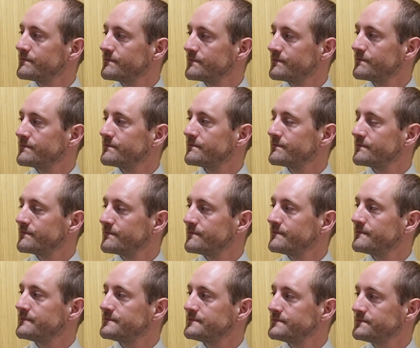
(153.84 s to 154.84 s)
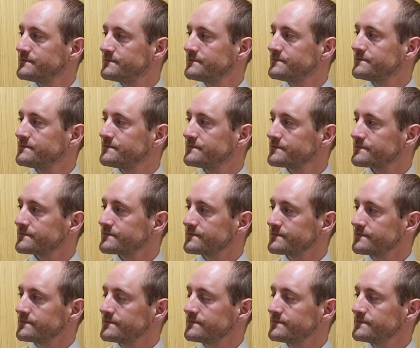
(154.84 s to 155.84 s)

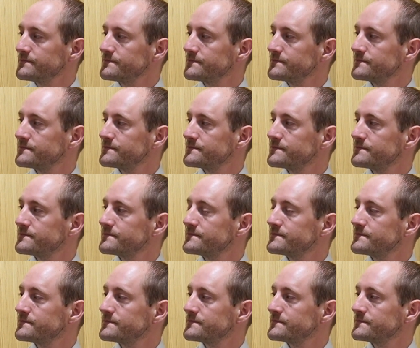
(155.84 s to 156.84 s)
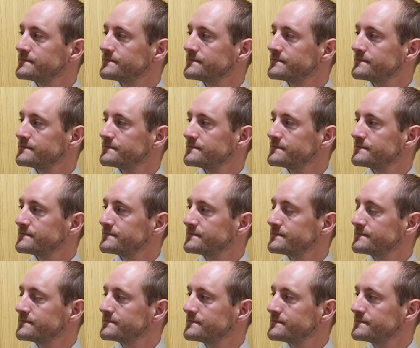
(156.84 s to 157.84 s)

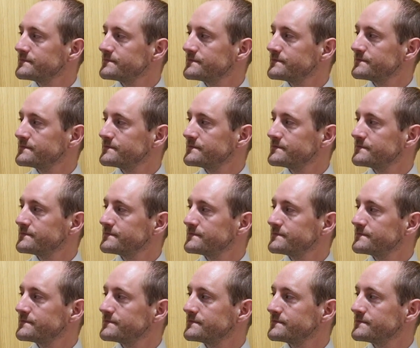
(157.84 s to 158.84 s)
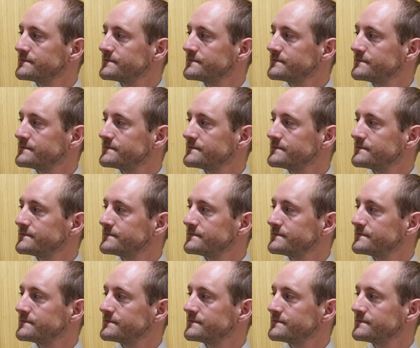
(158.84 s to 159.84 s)

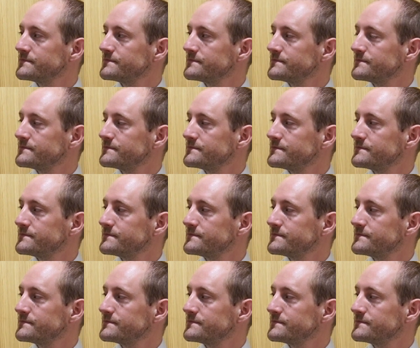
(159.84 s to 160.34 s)
No words are spoken by the person on screen.